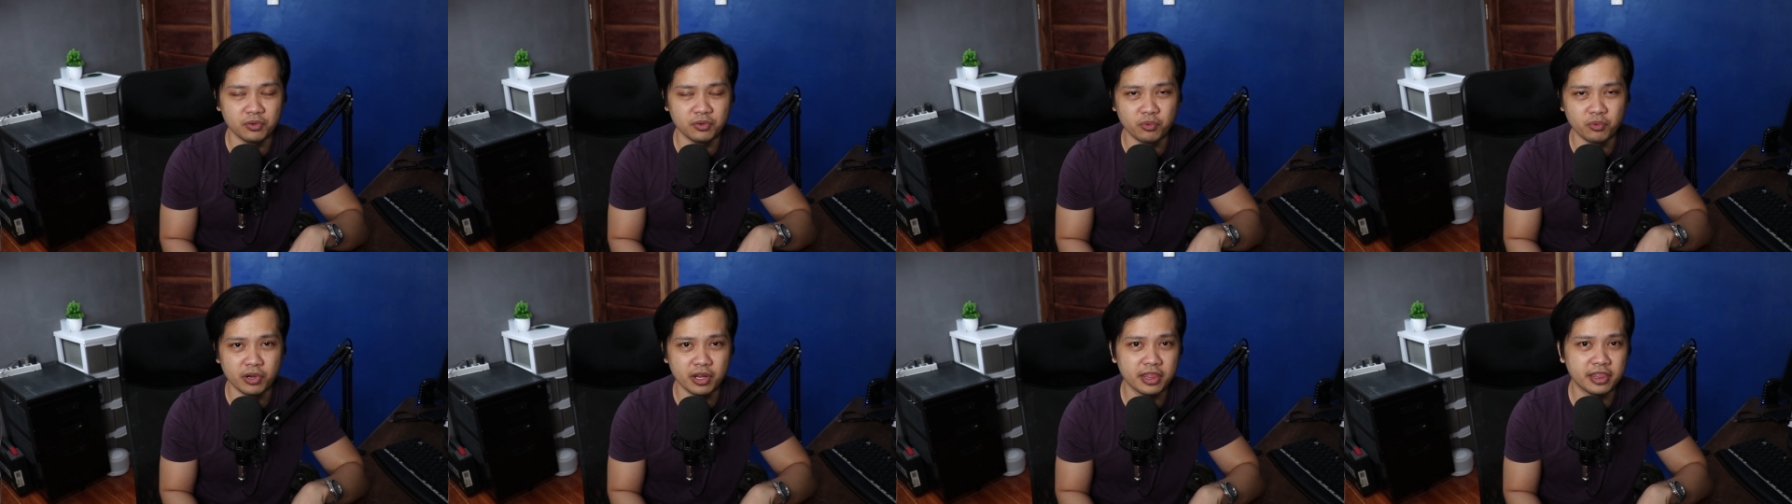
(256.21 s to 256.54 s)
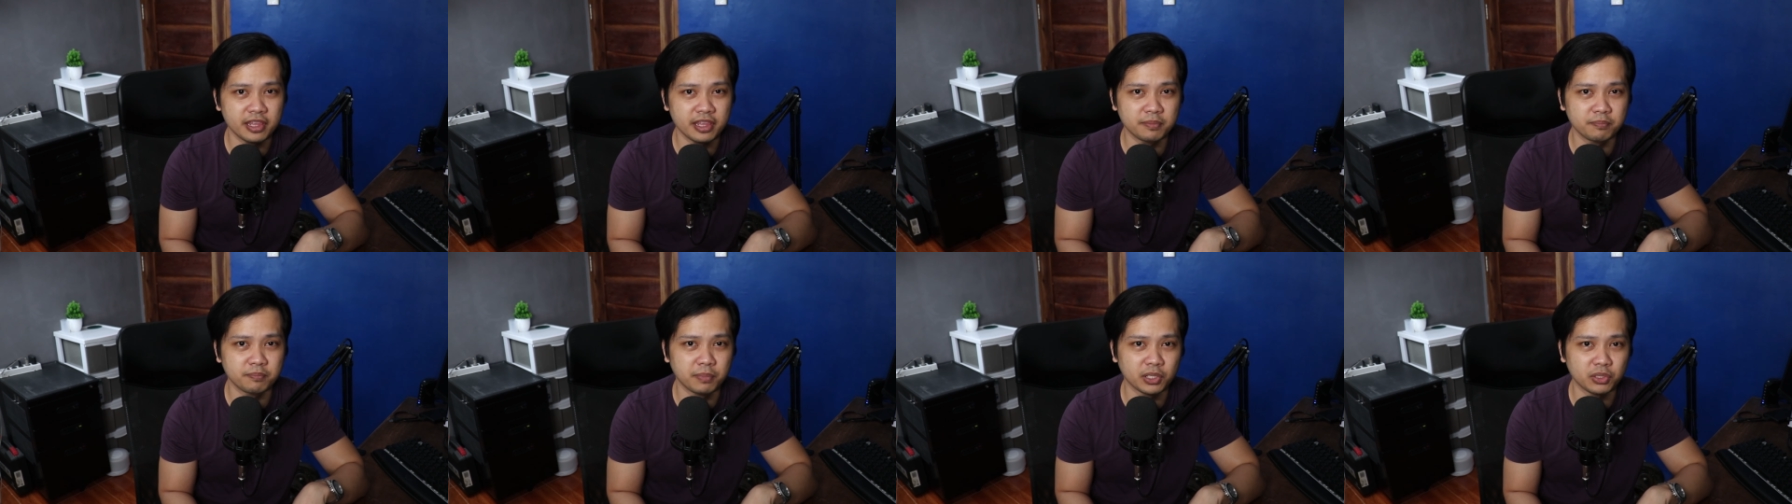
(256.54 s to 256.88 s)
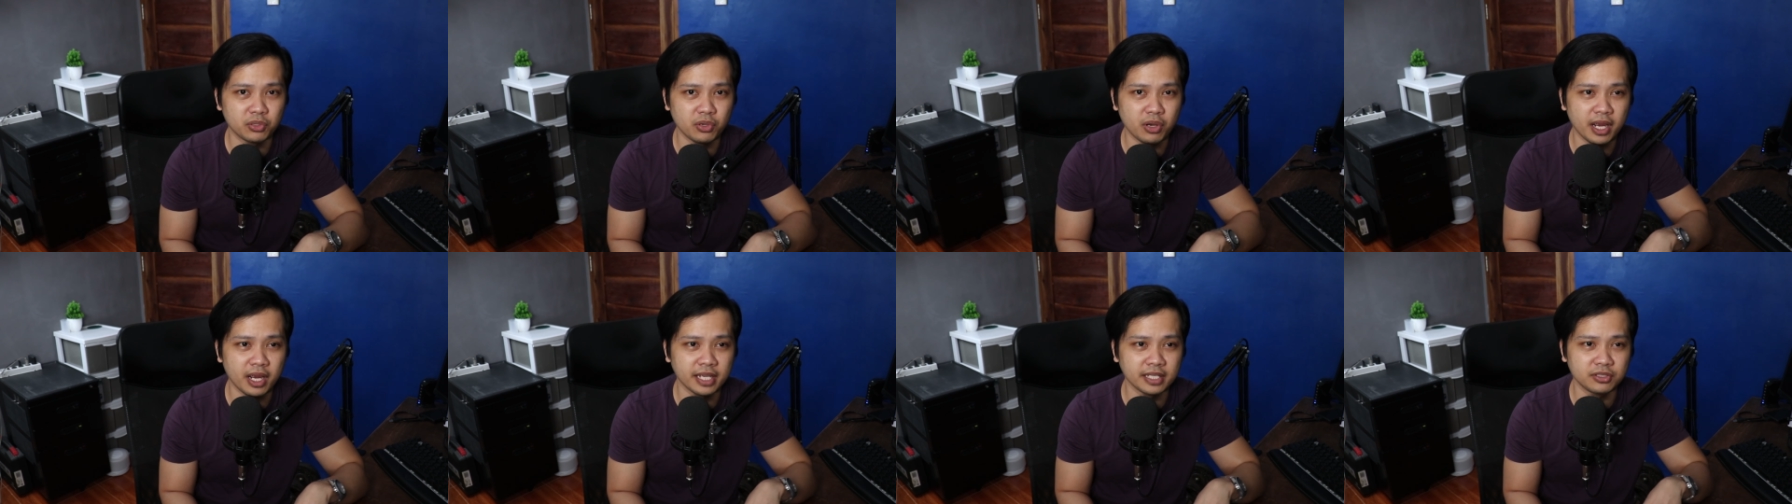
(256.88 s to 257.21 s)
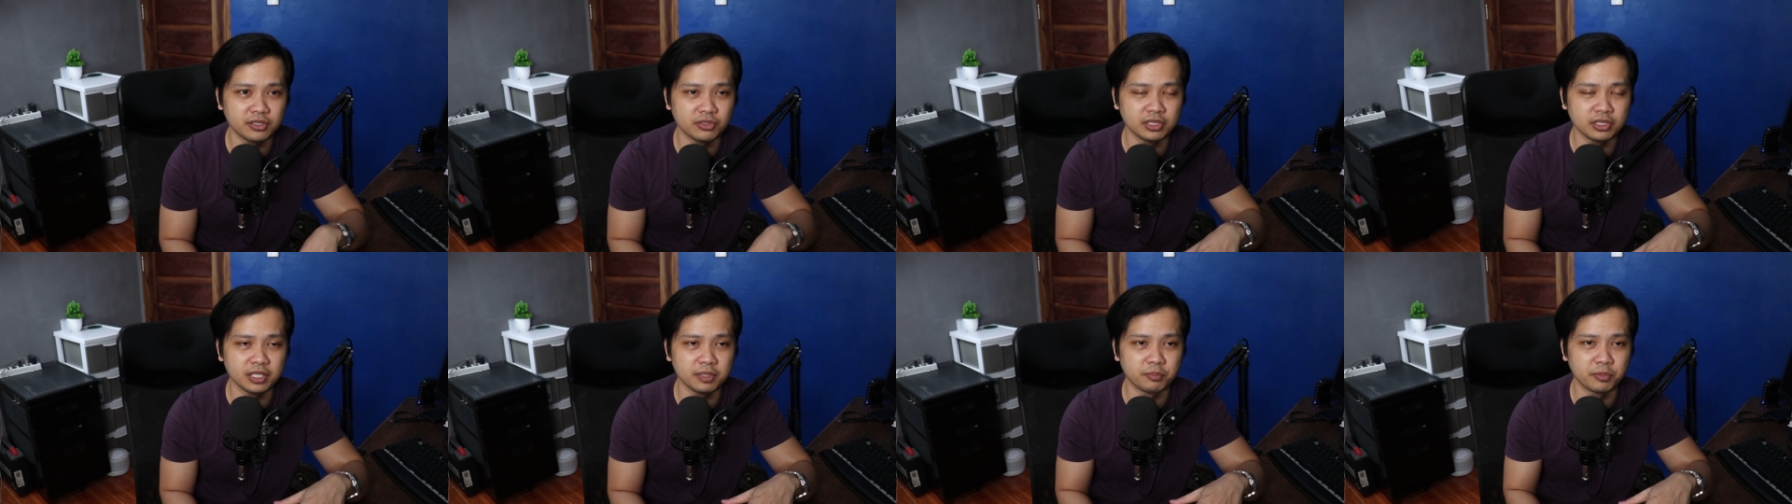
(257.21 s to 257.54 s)
Worth it ba to
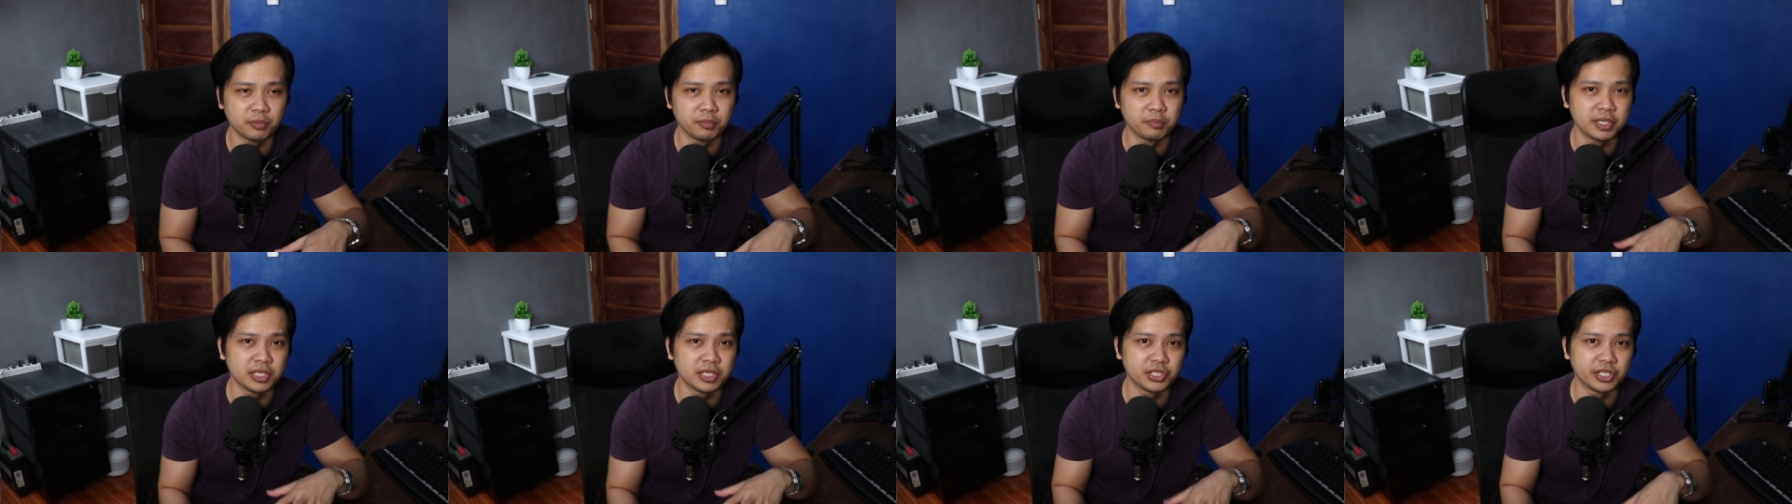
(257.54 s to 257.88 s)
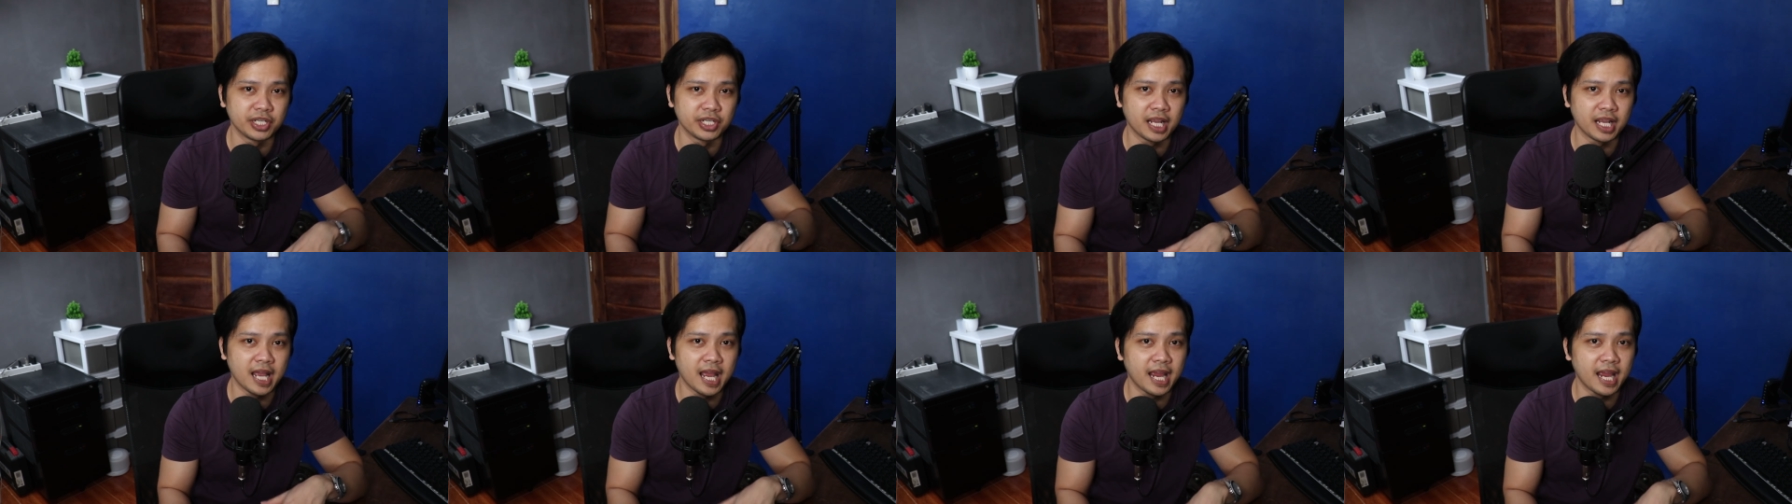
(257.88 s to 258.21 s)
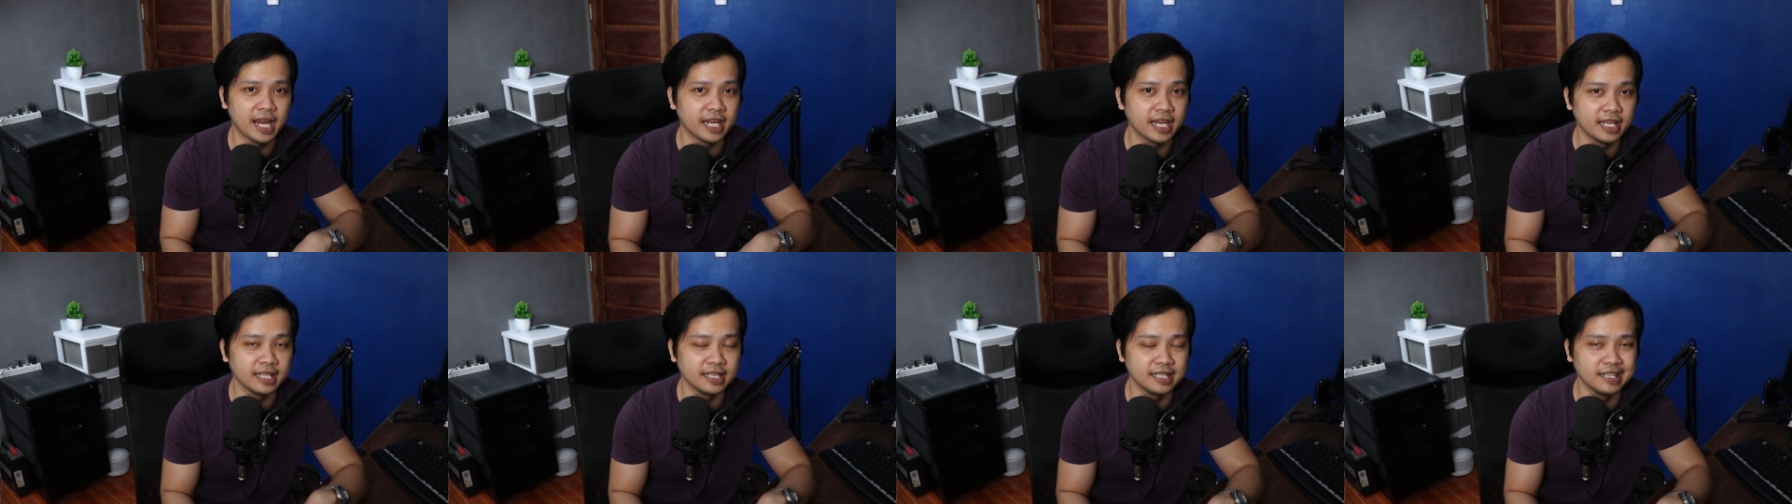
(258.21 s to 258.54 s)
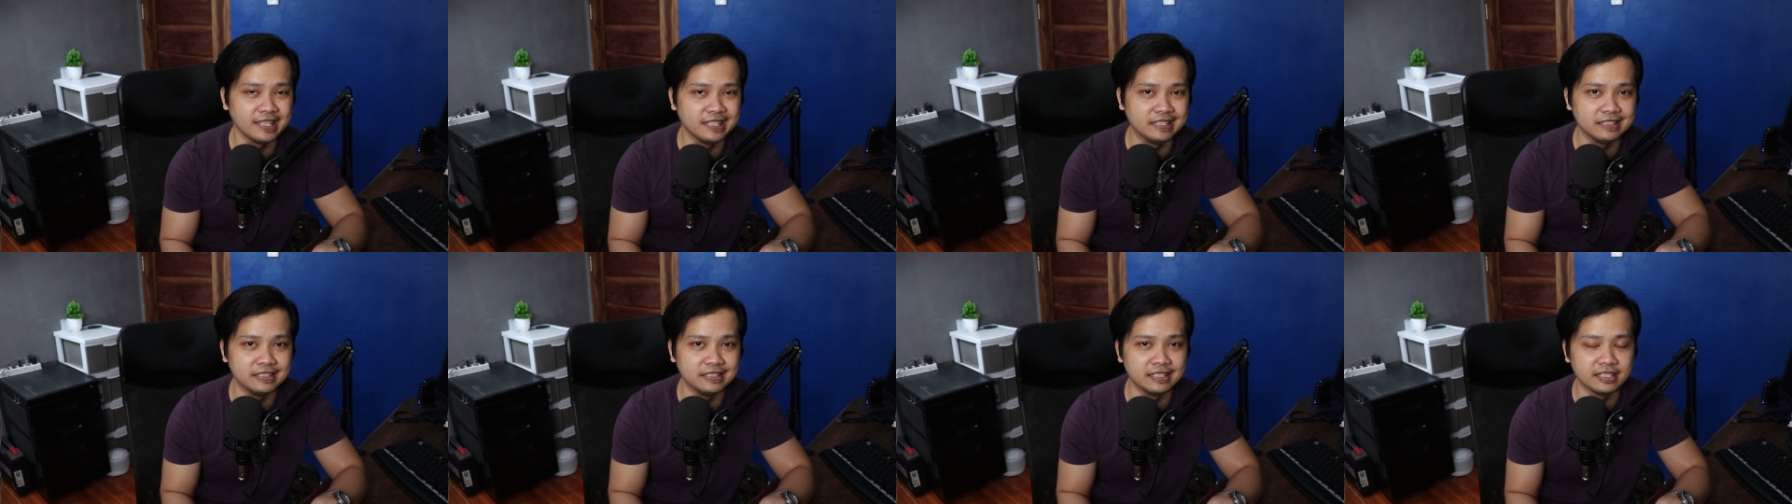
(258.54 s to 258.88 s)
kahit yung tipong medyo nag-high-end
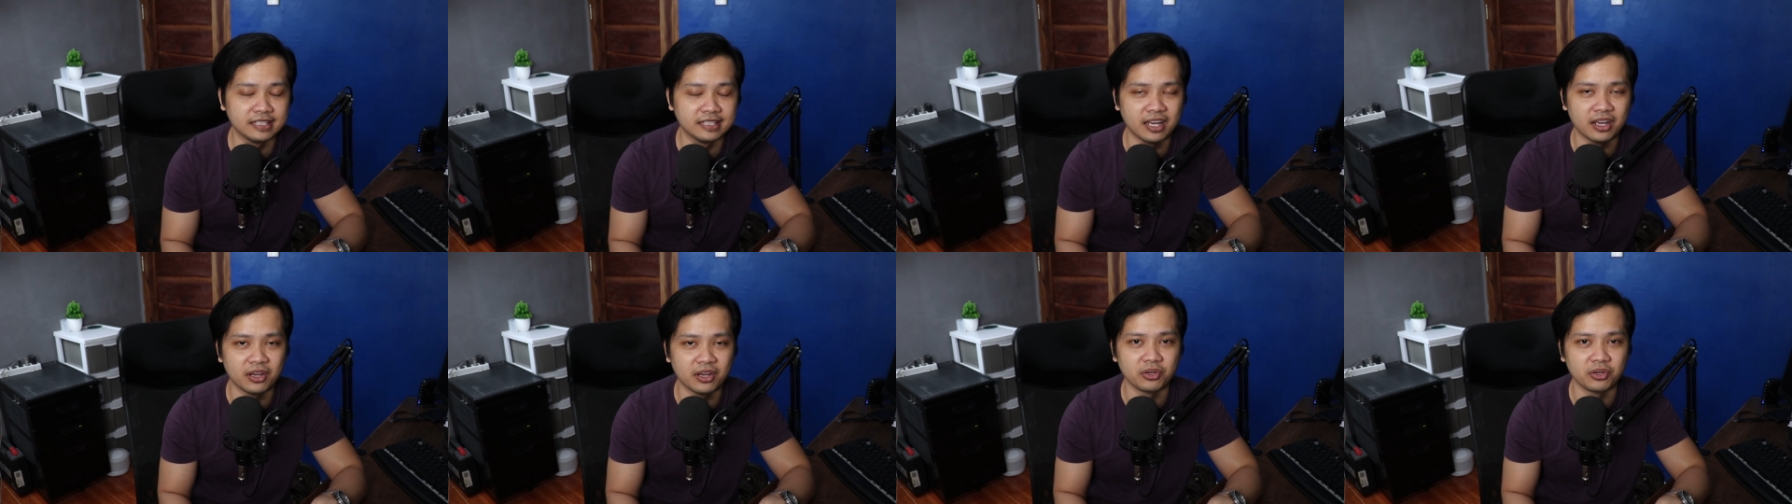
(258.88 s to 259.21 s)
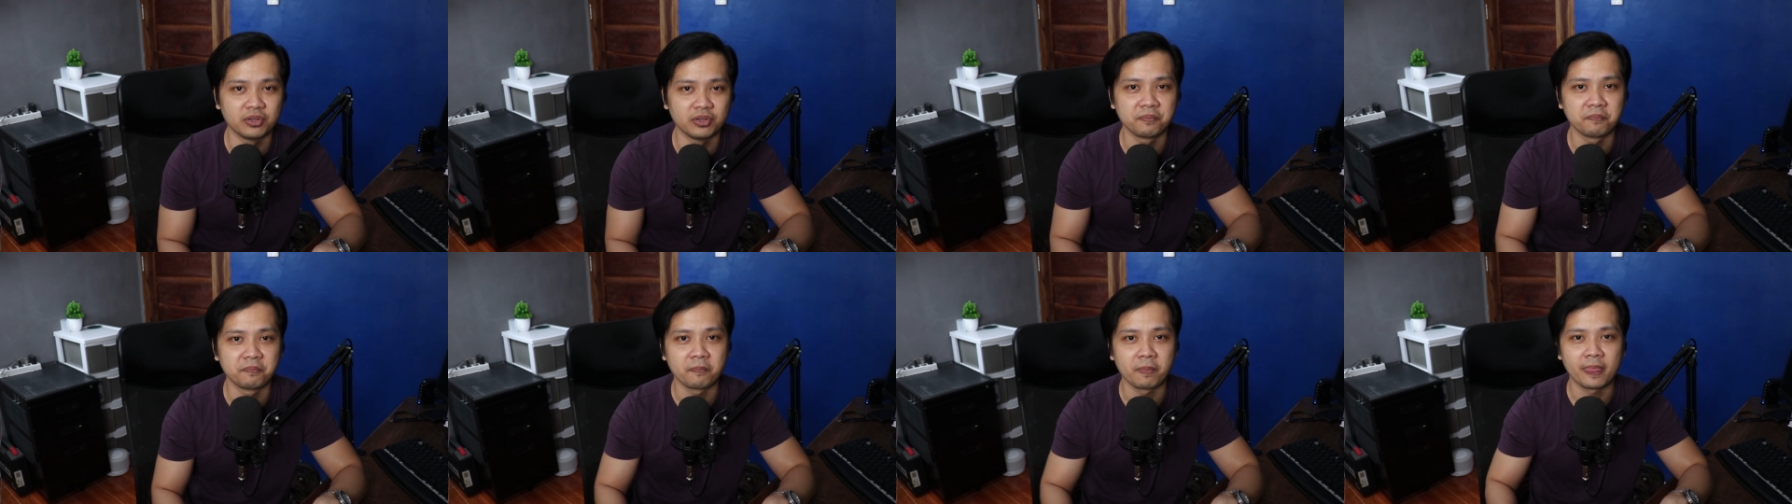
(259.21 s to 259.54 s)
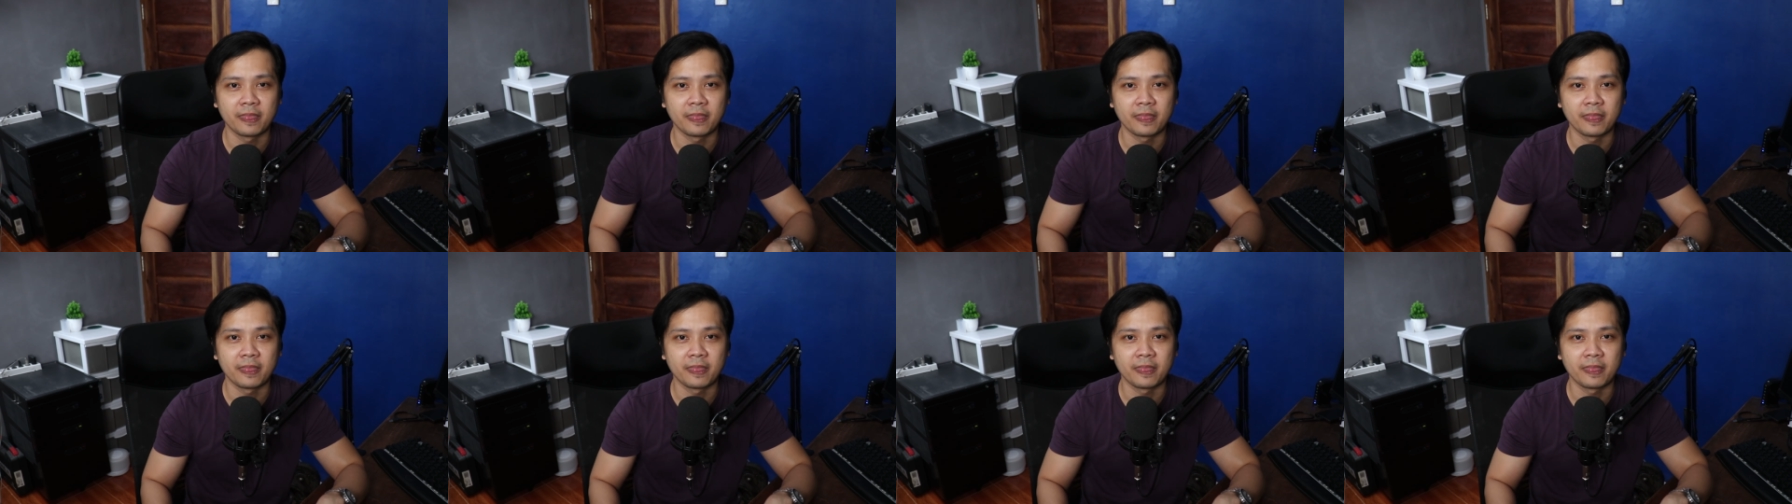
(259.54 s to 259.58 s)
editing na ako?